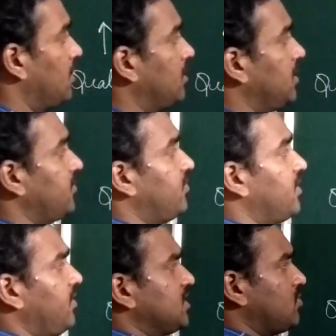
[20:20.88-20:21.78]
if the
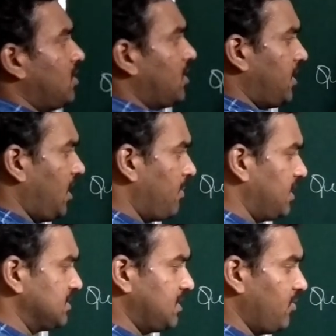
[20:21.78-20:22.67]
wastewater treatment
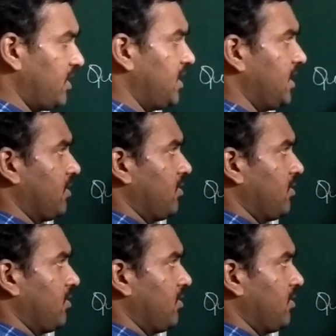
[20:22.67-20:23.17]
is given here,